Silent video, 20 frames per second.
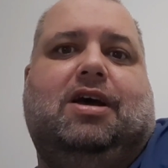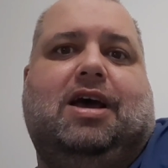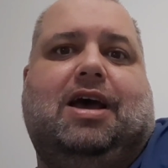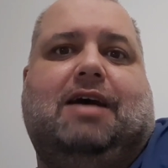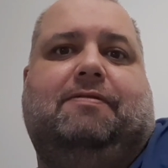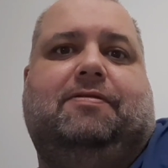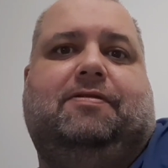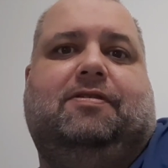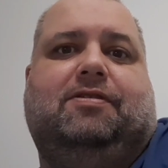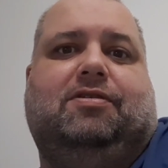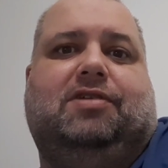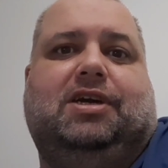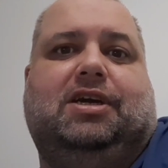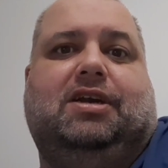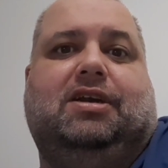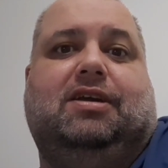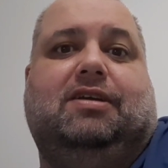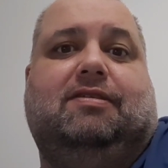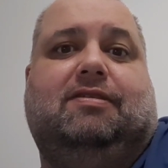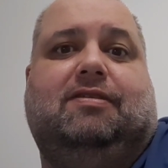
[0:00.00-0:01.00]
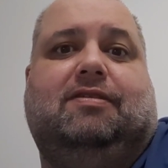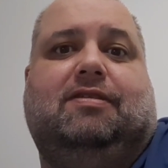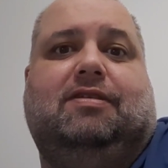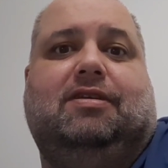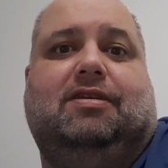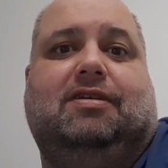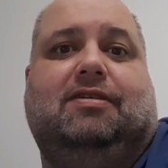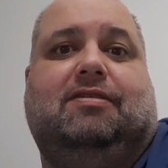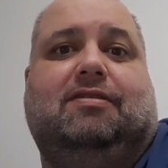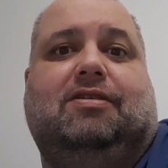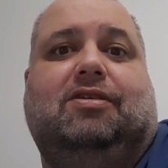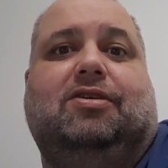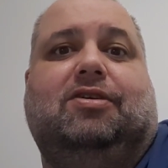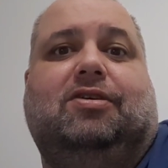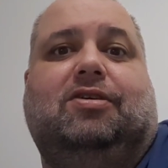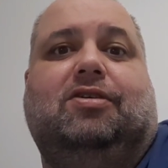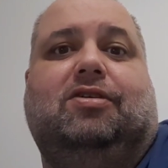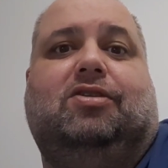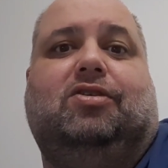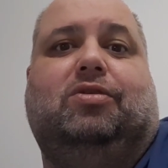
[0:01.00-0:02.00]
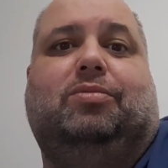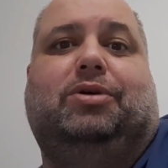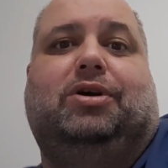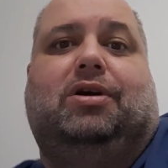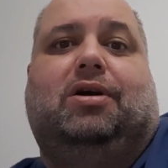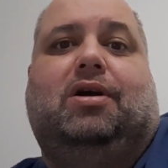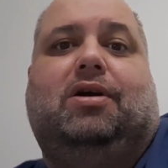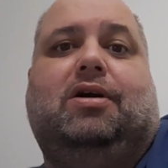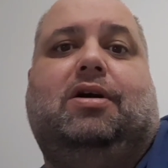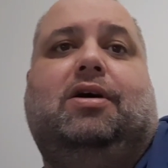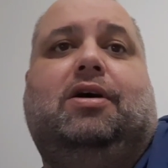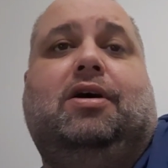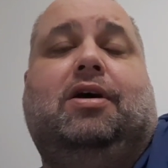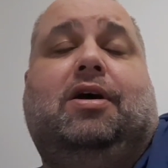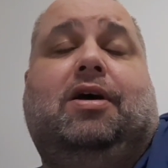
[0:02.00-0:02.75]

half screen is this new YouTuber,